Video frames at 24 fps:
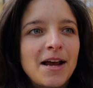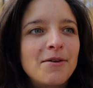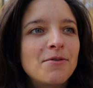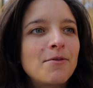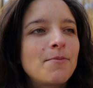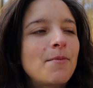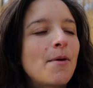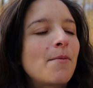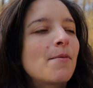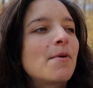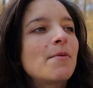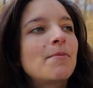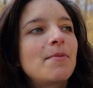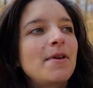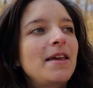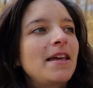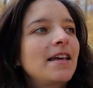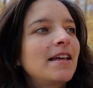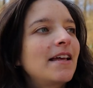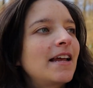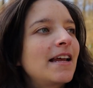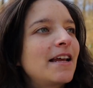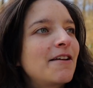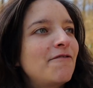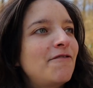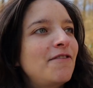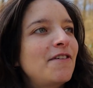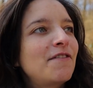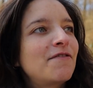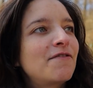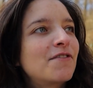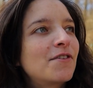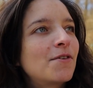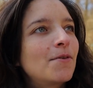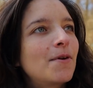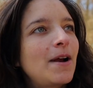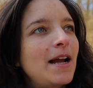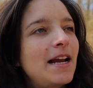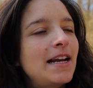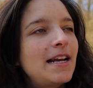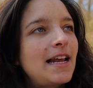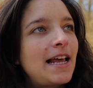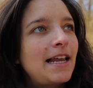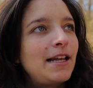I remember being like in fifth grade